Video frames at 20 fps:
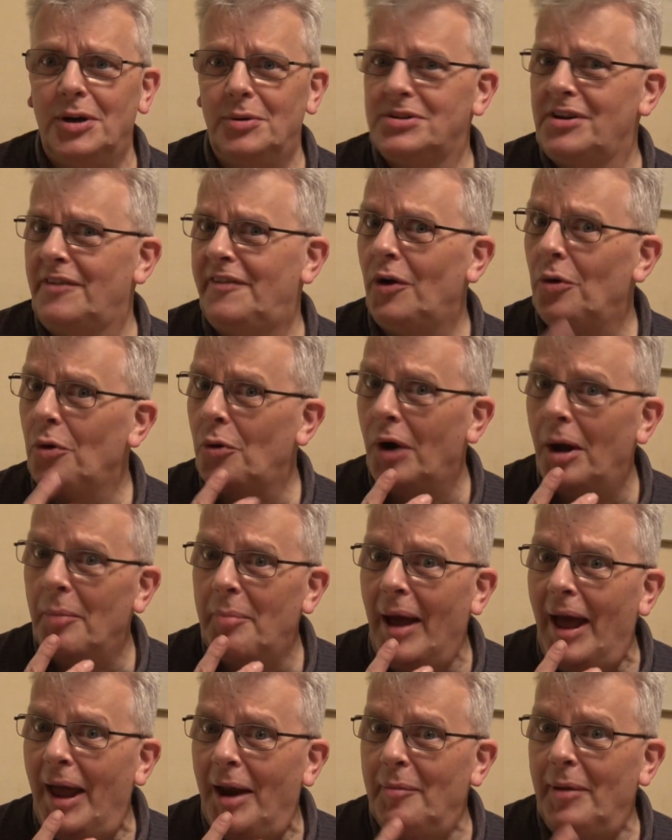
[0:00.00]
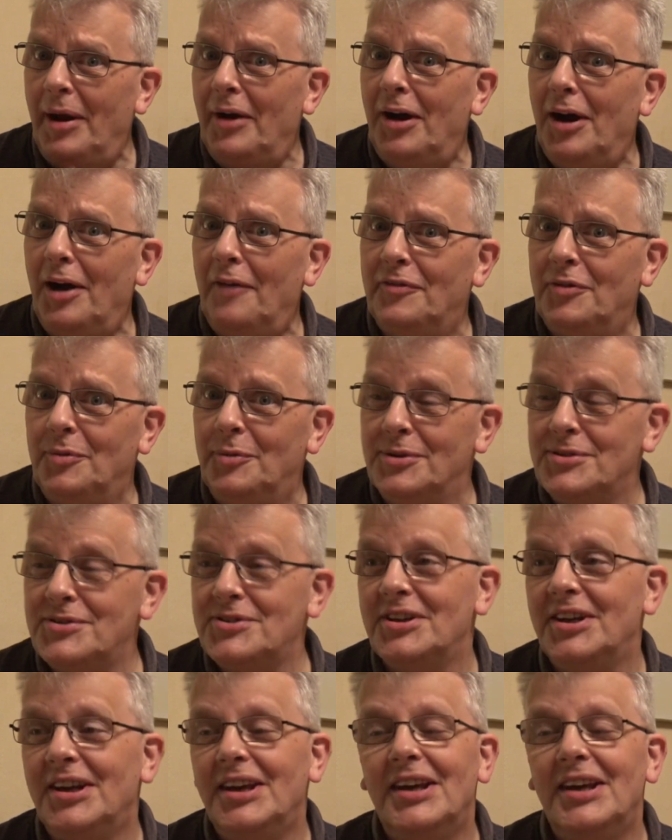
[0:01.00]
which I felt quite bad about afterwards.